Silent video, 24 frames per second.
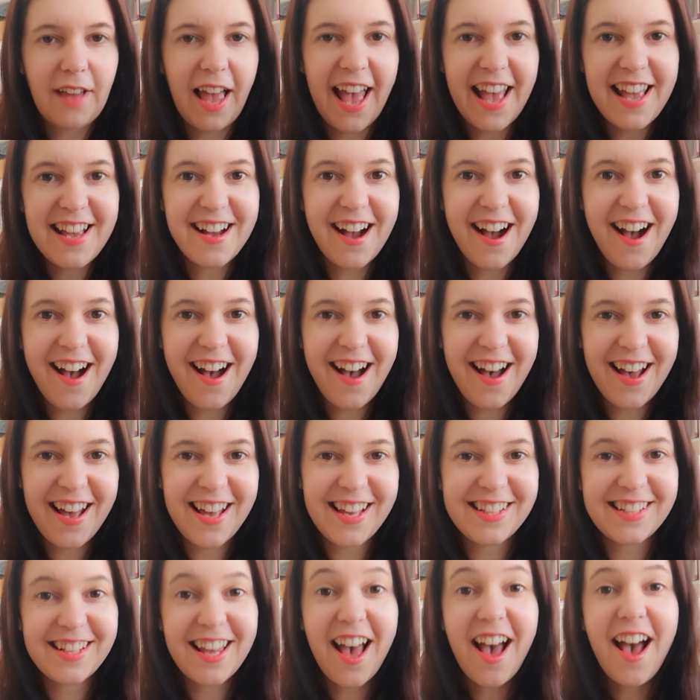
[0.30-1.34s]
Hey
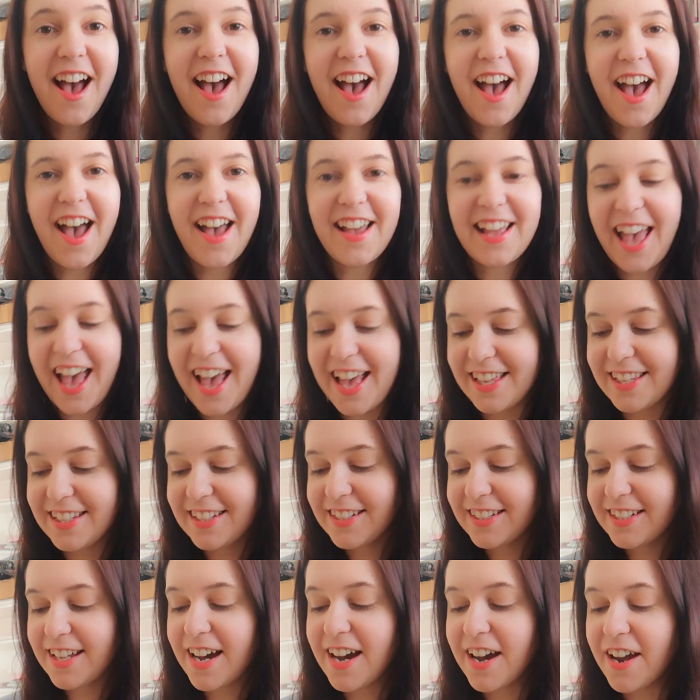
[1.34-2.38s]
guys! Okay,
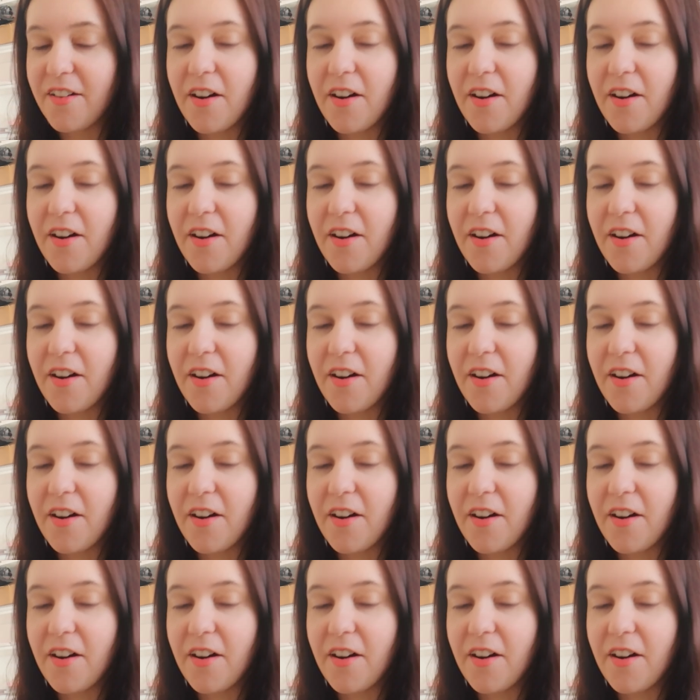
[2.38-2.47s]
so